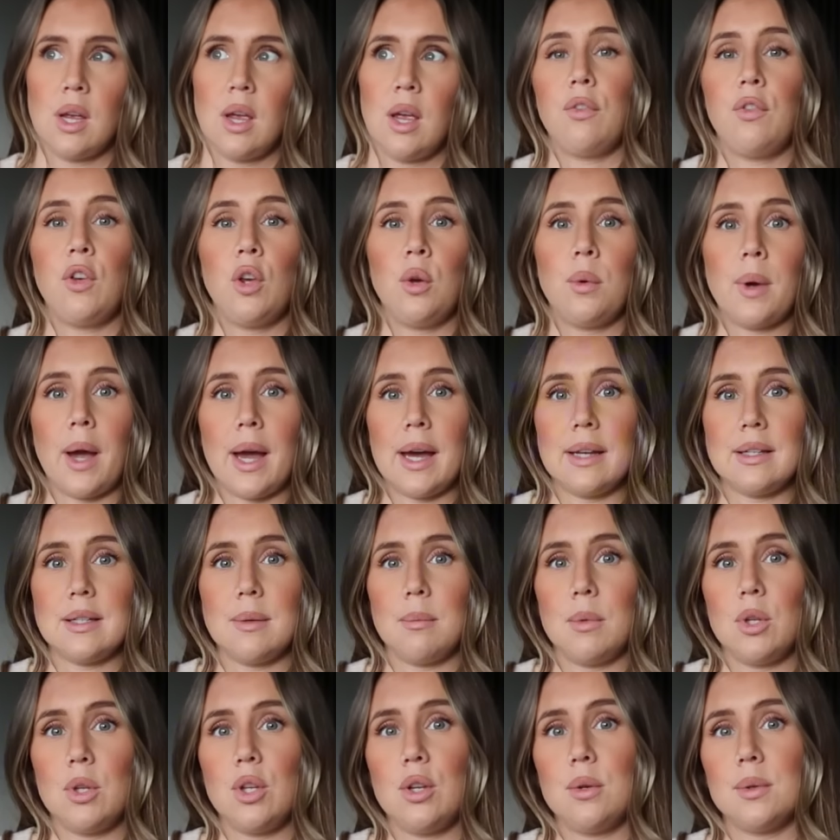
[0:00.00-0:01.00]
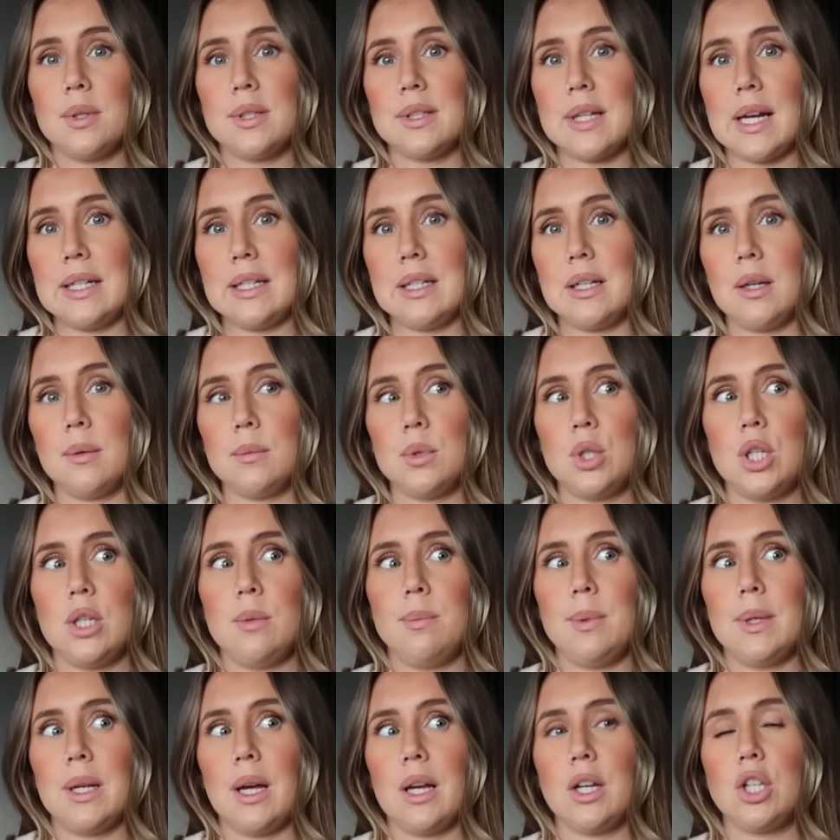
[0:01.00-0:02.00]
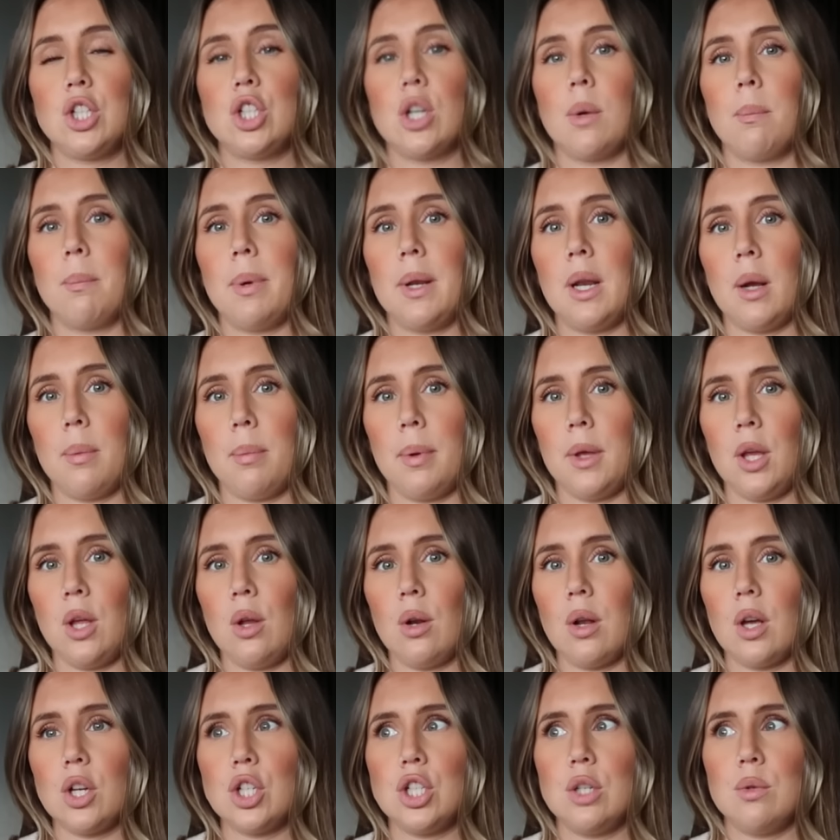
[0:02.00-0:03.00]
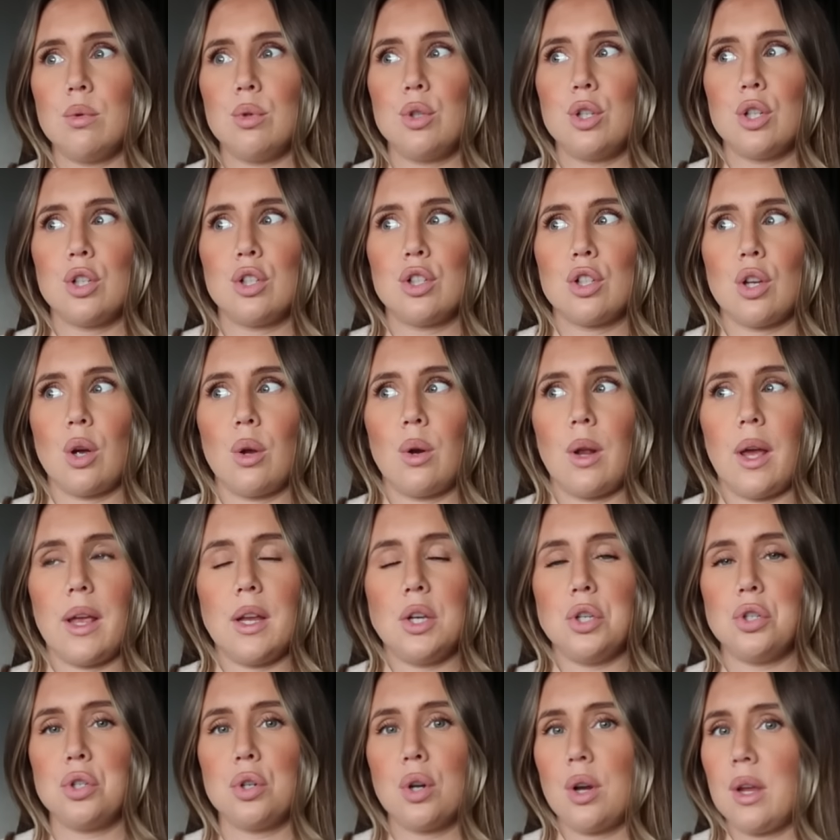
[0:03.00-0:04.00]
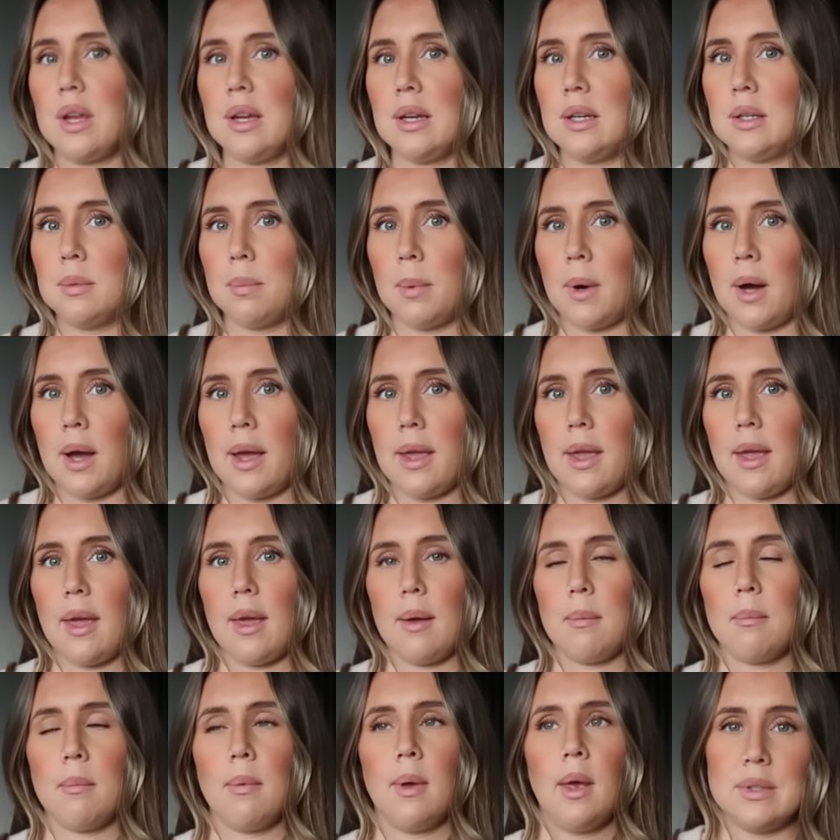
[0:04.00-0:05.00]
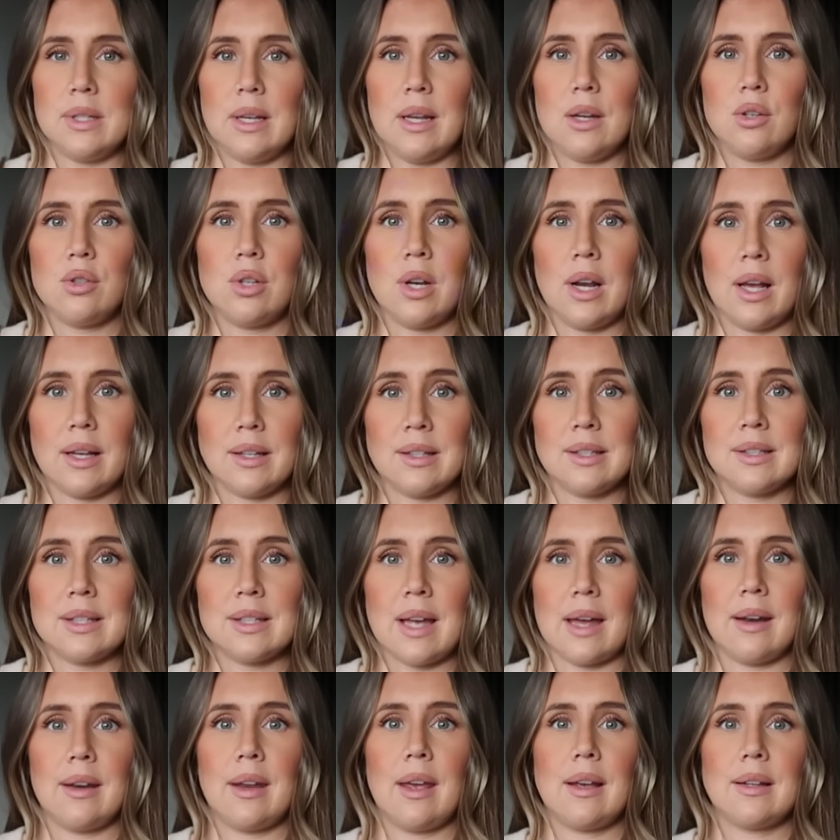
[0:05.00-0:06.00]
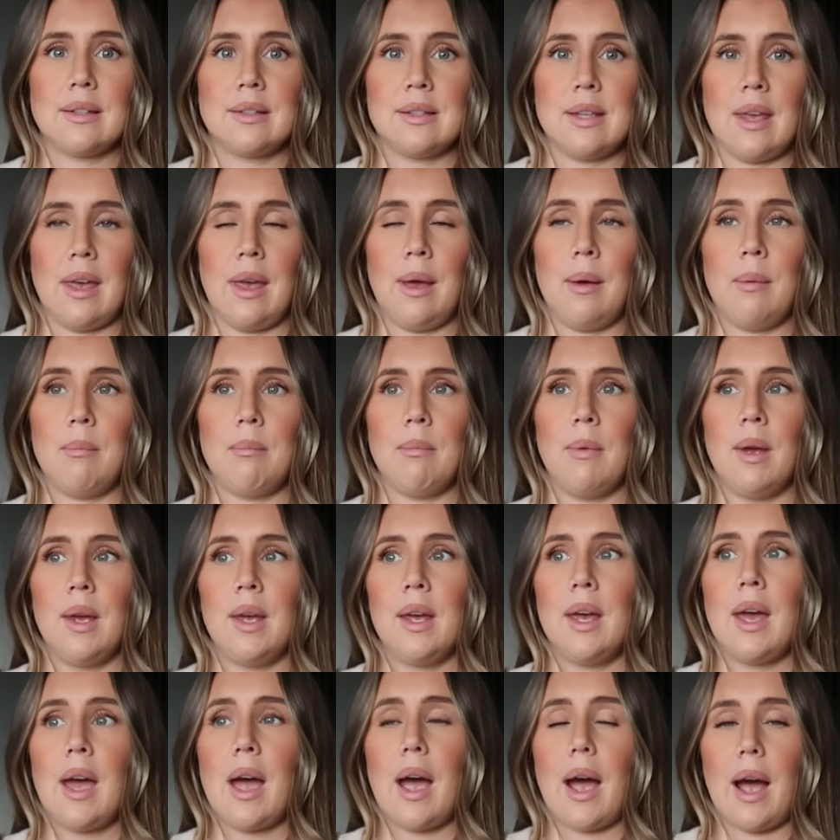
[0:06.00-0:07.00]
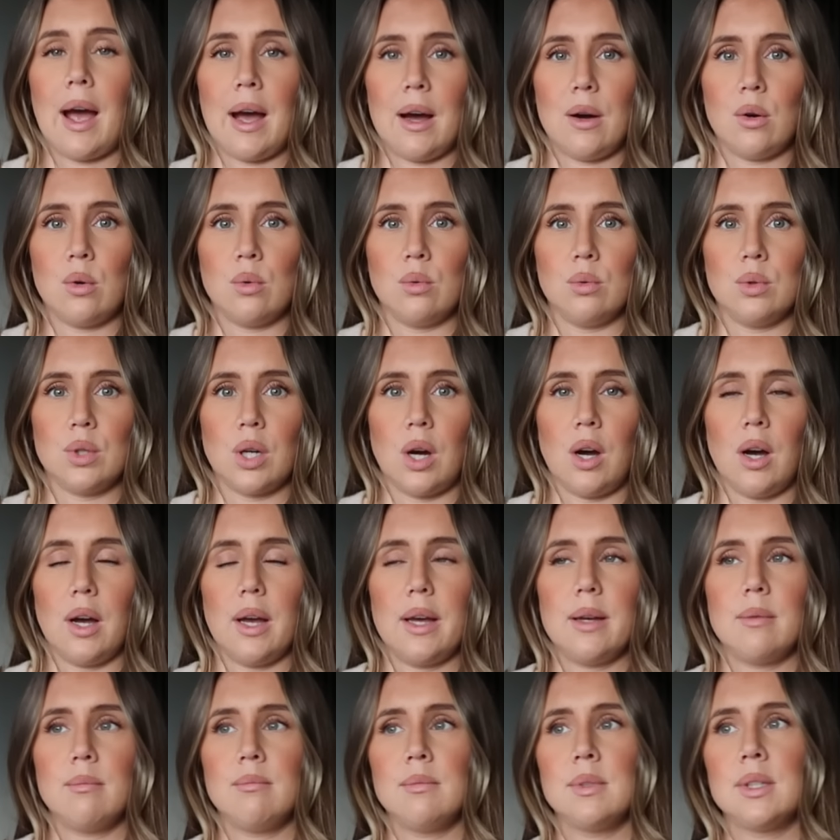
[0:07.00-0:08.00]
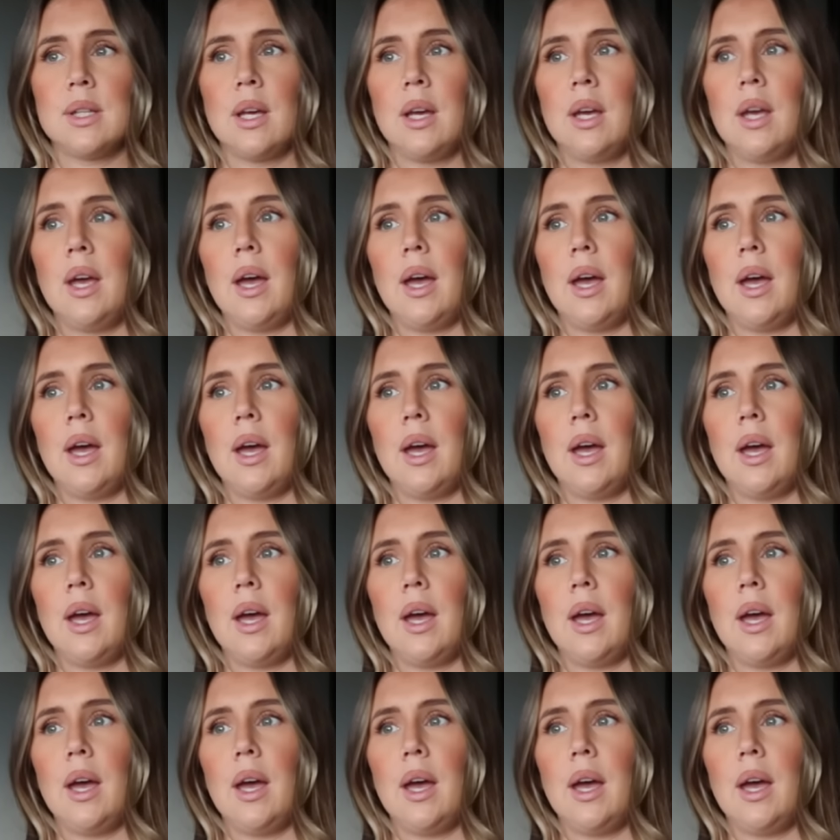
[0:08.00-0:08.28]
If you had him and you were standing up, she'd be like jumping up at you. Like, she was just so like intrigued by him. I was literally like sat next to him at all times.